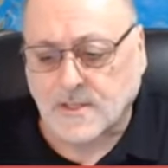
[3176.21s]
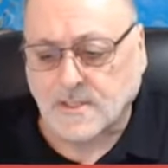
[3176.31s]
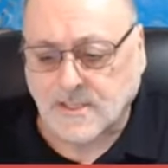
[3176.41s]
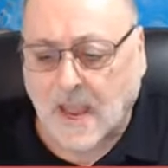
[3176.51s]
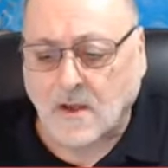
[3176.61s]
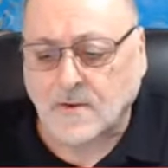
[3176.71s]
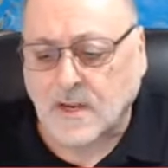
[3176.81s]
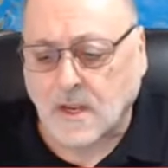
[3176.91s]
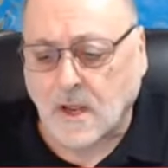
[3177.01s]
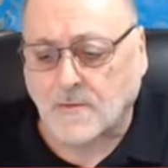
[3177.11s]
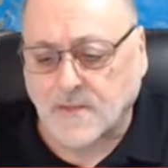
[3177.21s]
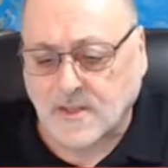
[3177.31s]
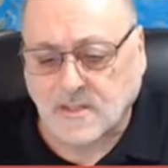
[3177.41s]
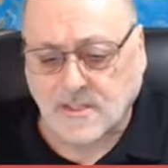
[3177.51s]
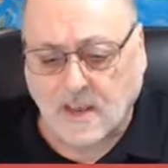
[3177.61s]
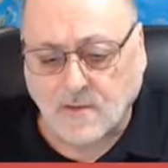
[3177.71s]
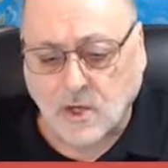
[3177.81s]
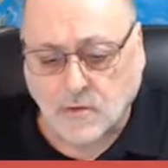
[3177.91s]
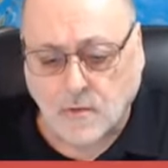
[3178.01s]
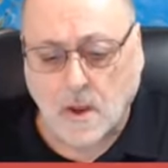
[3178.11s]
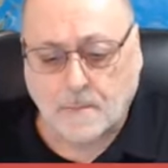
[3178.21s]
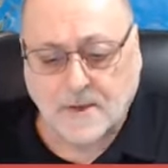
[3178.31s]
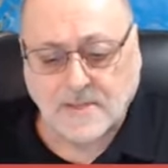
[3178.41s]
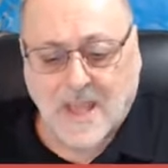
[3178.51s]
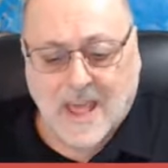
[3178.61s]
sounding of the seven trumpets.